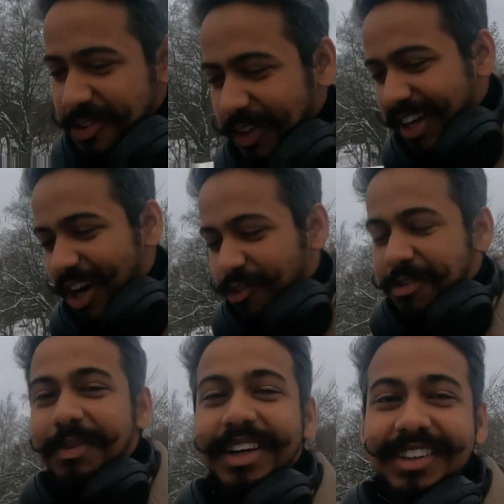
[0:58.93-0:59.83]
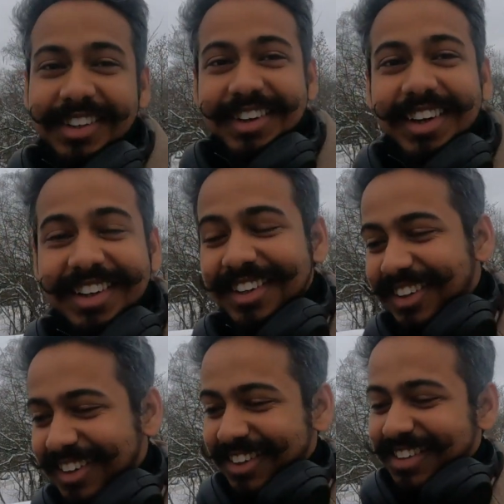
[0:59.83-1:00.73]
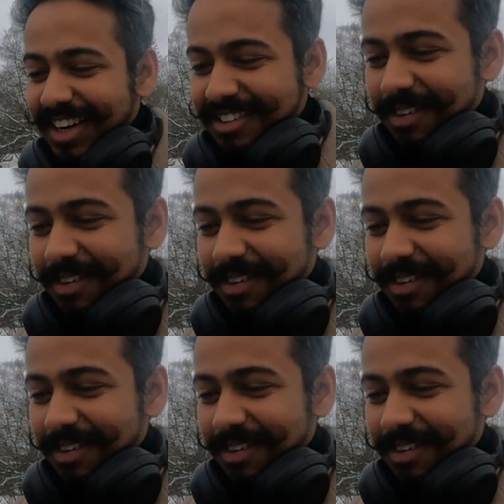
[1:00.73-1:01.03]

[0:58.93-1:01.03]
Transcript: story how we met and uh, that